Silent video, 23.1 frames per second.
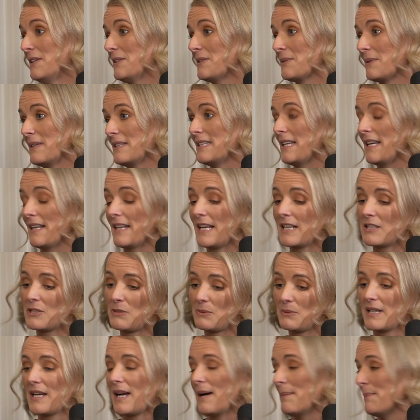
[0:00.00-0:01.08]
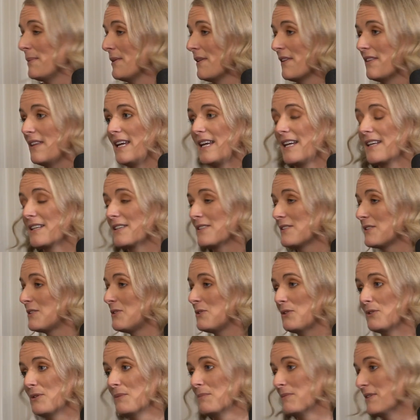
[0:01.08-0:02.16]
So I'd say, like, do a couple of things,
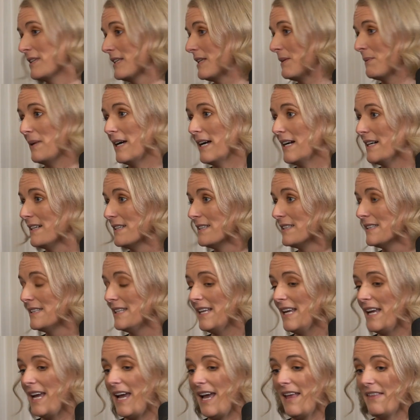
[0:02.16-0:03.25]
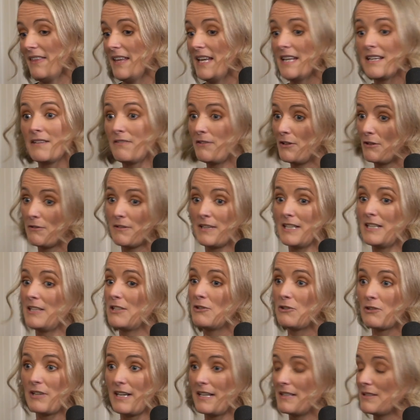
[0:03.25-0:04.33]
do them really well, and then if you're ready
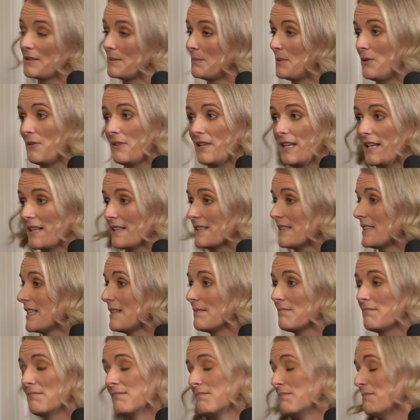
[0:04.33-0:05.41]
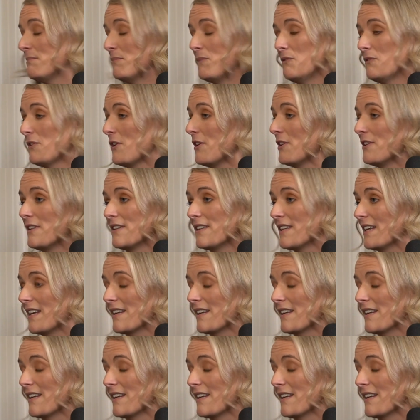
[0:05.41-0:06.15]
to try some new things, then move on.